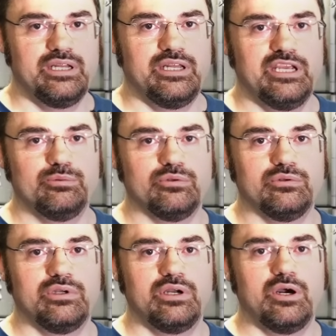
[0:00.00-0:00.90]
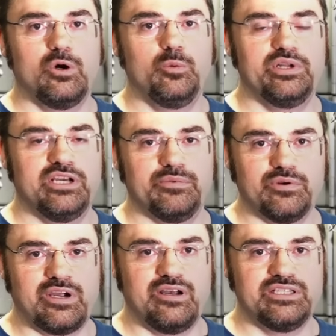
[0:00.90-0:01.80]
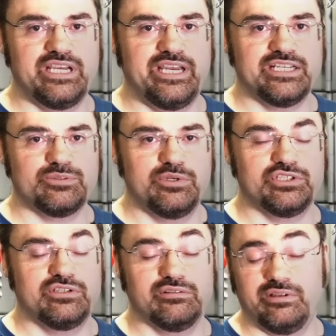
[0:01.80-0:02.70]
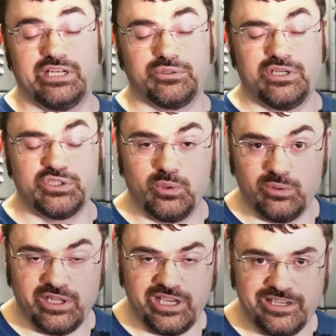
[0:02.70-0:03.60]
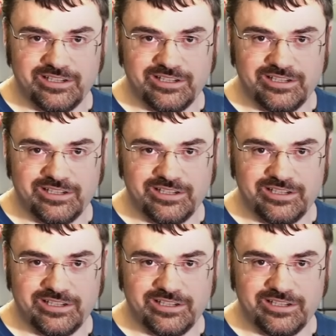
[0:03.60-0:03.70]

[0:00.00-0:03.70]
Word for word: They will open up their contacts, which the electrons won't like.